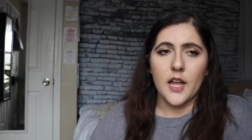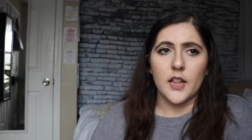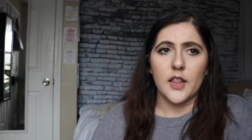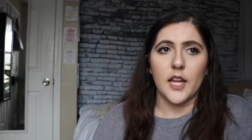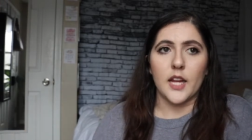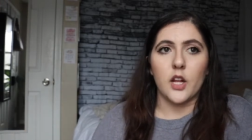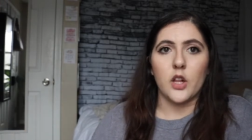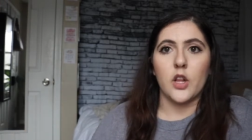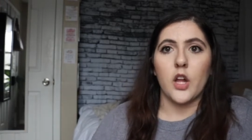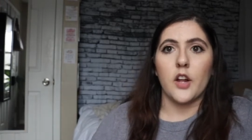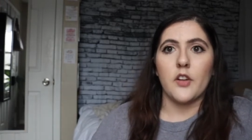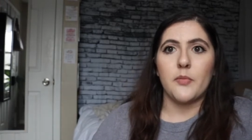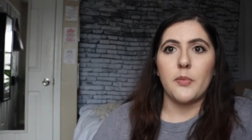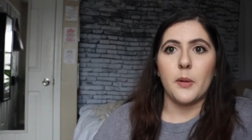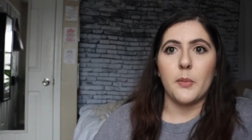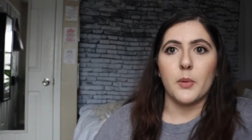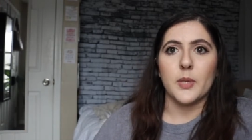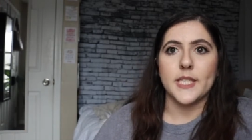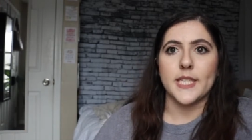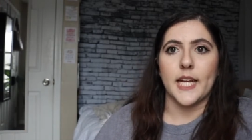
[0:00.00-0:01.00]
Like, a lot of
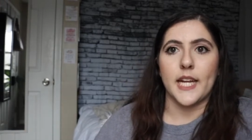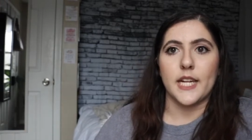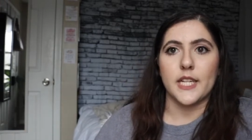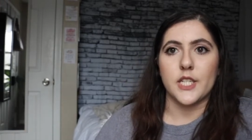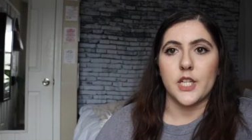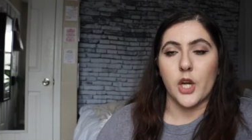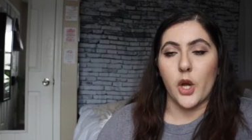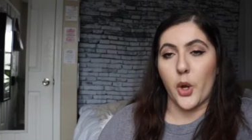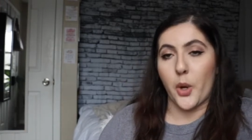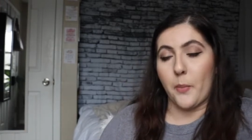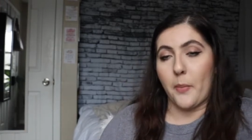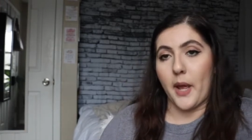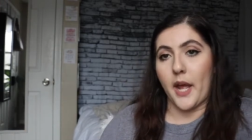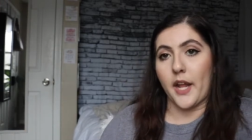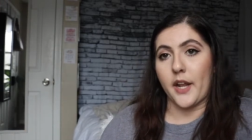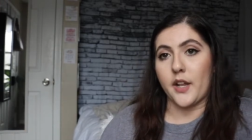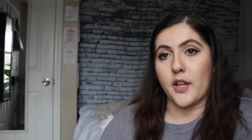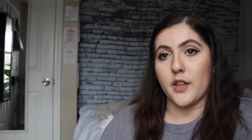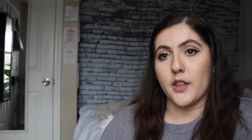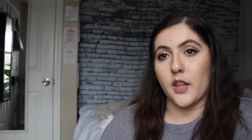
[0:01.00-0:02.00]
people say to go to
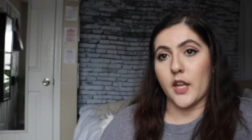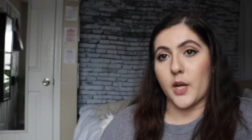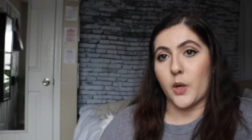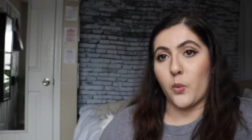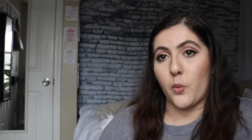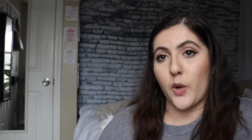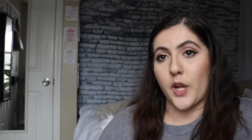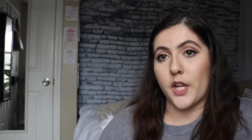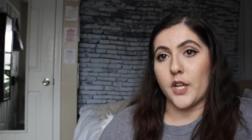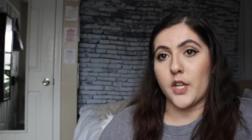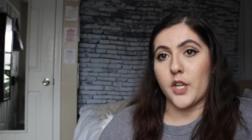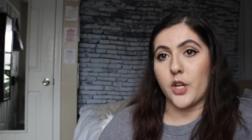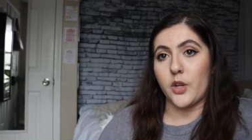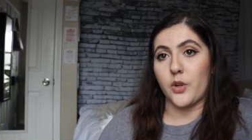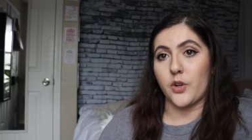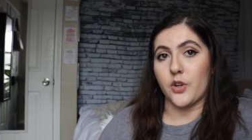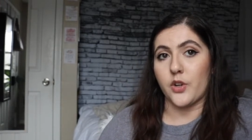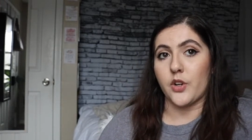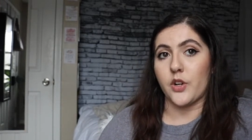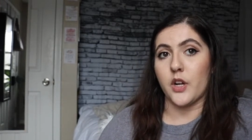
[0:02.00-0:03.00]
bed, like, when
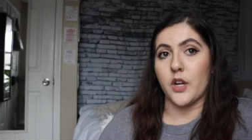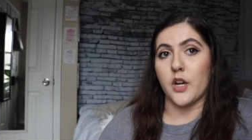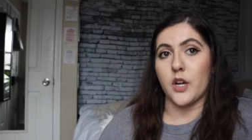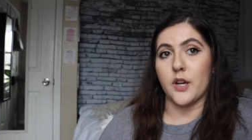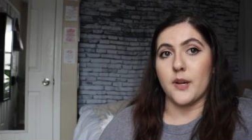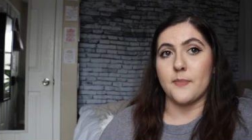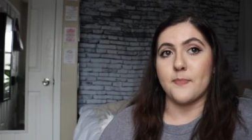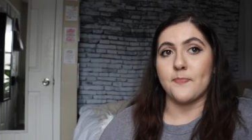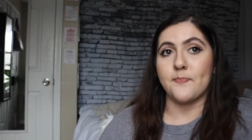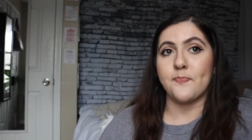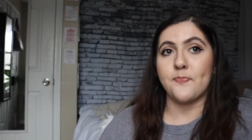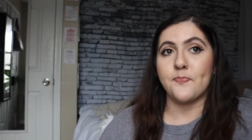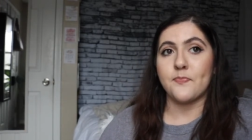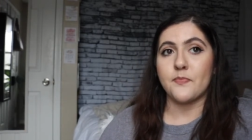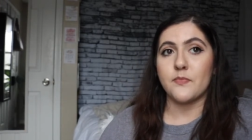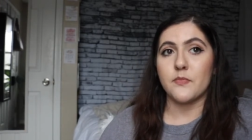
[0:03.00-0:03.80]
you're, um,